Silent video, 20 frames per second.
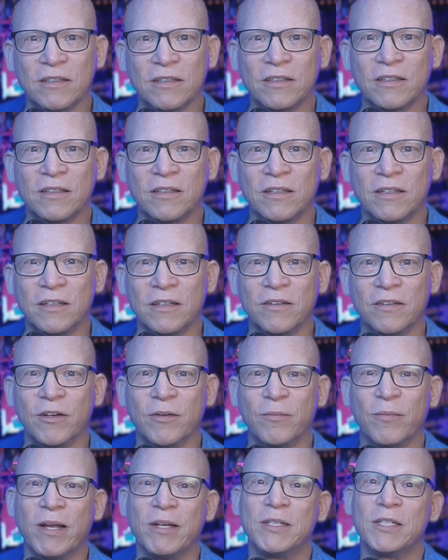There
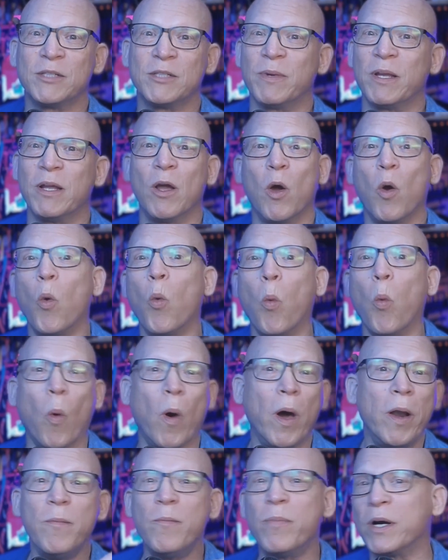might just be
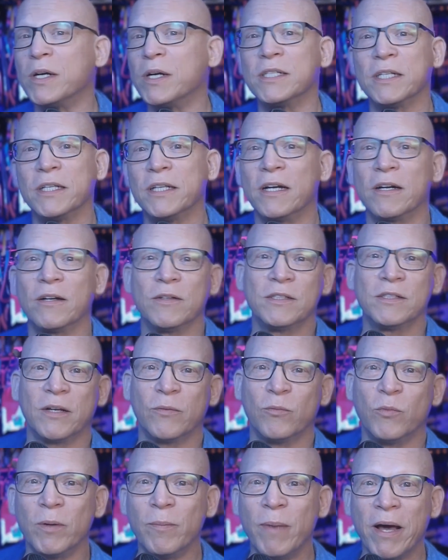one person there who
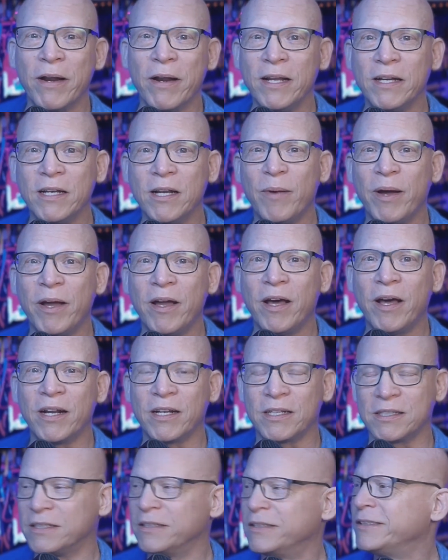said, "What about
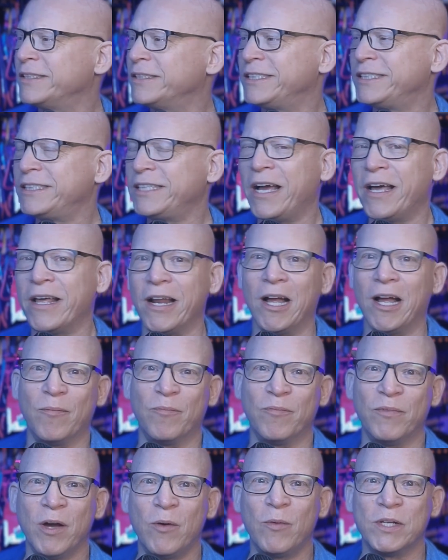antibiotics?" Shut up.
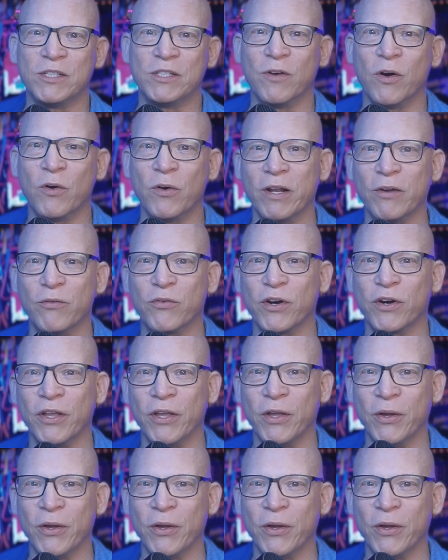No one's voting for you.